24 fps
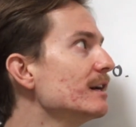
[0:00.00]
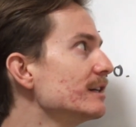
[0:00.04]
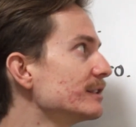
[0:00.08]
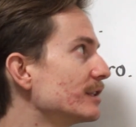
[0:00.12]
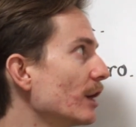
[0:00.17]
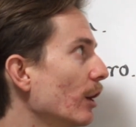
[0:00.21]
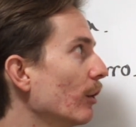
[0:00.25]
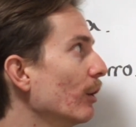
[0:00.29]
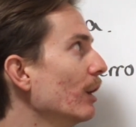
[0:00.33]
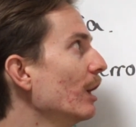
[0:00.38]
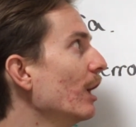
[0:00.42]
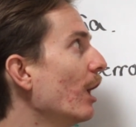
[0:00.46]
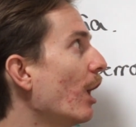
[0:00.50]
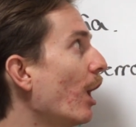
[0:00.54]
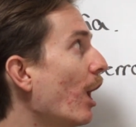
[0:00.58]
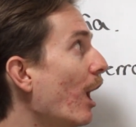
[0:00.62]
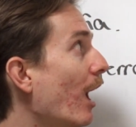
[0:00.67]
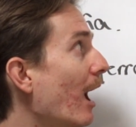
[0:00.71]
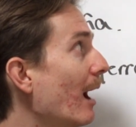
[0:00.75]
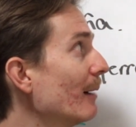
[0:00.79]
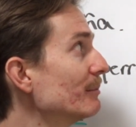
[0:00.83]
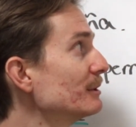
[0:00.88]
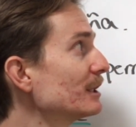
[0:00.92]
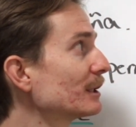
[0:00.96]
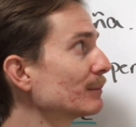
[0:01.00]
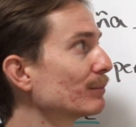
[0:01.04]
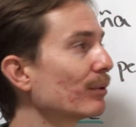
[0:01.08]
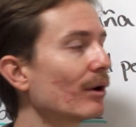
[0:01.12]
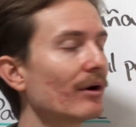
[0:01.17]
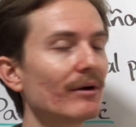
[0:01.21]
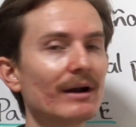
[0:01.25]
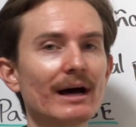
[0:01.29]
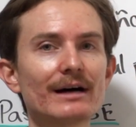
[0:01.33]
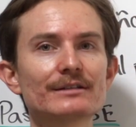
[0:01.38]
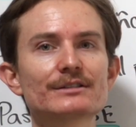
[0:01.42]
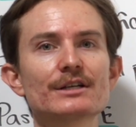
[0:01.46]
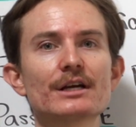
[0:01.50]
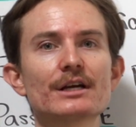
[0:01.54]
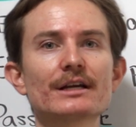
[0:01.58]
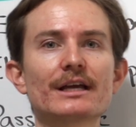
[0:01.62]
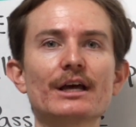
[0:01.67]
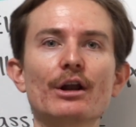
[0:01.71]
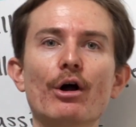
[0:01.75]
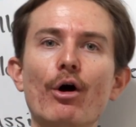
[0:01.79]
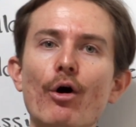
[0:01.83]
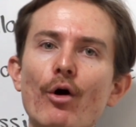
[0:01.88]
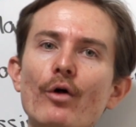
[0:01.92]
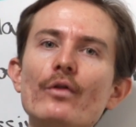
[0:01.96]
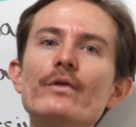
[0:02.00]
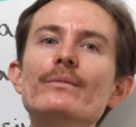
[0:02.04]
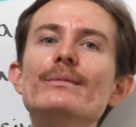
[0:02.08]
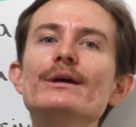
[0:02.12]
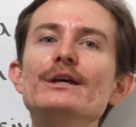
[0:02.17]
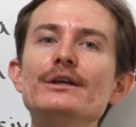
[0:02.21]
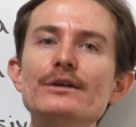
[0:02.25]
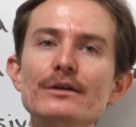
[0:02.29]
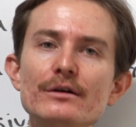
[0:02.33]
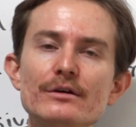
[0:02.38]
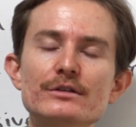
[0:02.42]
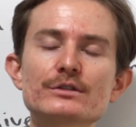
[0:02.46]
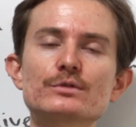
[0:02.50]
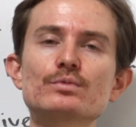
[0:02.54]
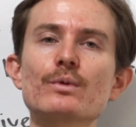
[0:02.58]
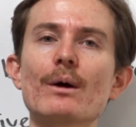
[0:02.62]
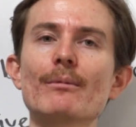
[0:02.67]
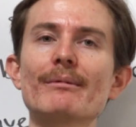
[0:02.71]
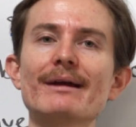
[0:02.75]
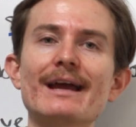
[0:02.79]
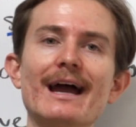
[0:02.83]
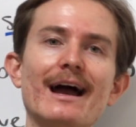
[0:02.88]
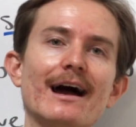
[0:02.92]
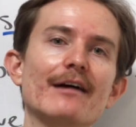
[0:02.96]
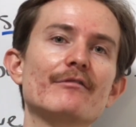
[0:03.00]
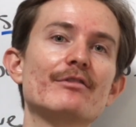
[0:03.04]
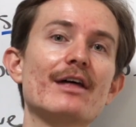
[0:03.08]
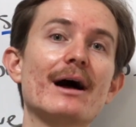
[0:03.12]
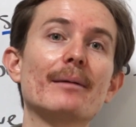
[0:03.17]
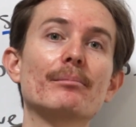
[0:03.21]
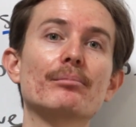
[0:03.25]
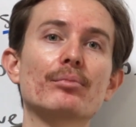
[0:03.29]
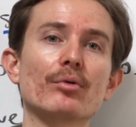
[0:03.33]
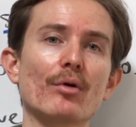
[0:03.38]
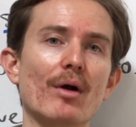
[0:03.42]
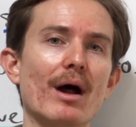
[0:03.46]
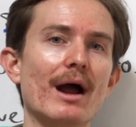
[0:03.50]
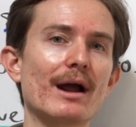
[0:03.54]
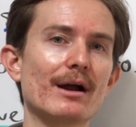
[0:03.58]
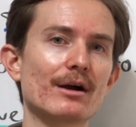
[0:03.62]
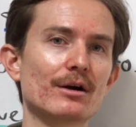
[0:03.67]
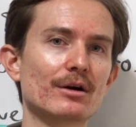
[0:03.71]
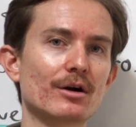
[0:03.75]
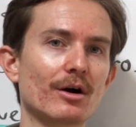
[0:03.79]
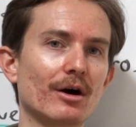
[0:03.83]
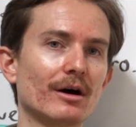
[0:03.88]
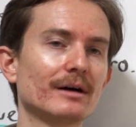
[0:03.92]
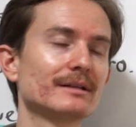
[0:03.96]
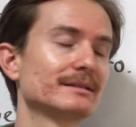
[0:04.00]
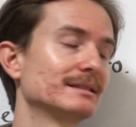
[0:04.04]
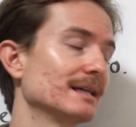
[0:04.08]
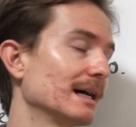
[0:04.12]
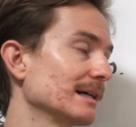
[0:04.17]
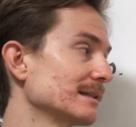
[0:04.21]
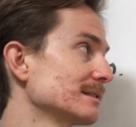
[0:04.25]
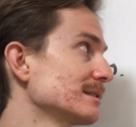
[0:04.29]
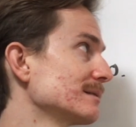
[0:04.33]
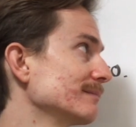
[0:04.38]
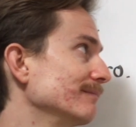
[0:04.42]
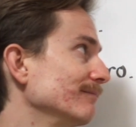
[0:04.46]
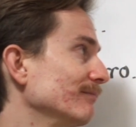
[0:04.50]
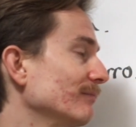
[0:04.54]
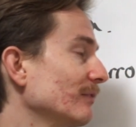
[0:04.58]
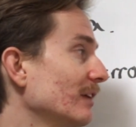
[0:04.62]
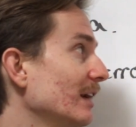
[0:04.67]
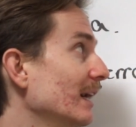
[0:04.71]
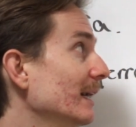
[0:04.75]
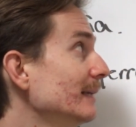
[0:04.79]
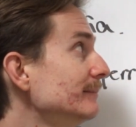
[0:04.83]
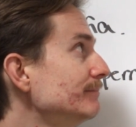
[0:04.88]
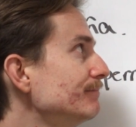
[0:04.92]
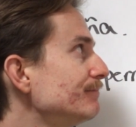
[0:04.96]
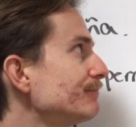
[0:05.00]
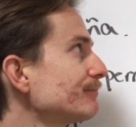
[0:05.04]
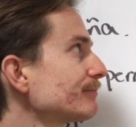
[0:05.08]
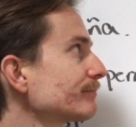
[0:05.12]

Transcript: So object pronouns can only be used when we have that prior context, okay?